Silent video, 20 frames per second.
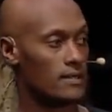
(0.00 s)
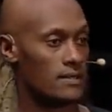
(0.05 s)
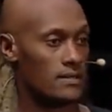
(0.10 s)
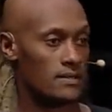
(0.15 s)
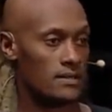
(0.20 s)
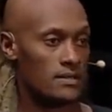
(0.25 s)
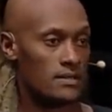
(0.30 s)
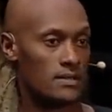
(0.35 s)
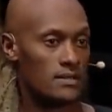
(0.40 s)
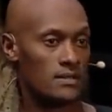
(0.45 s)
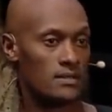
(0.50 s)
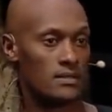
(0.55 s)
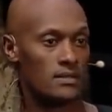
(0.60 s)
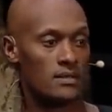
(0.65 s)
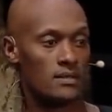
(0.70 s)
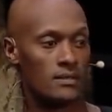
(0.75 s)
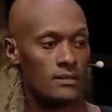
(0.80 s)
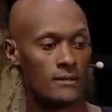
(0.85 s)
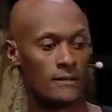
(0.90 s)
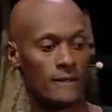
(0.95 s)

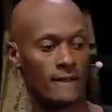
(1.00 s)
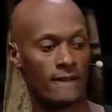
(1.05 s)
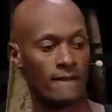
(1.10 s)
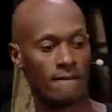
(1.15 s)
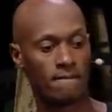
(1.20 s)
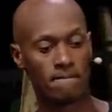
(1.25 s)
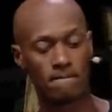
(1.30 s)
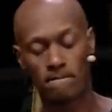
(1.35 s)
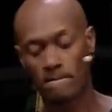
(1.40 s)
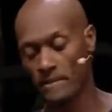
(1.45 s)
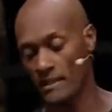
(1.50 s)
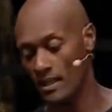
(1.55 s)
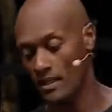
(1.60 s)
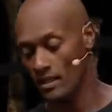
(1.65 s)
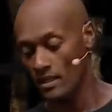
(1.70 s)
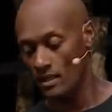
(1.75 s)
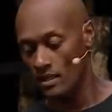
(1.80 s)
No one is speaking in this clip.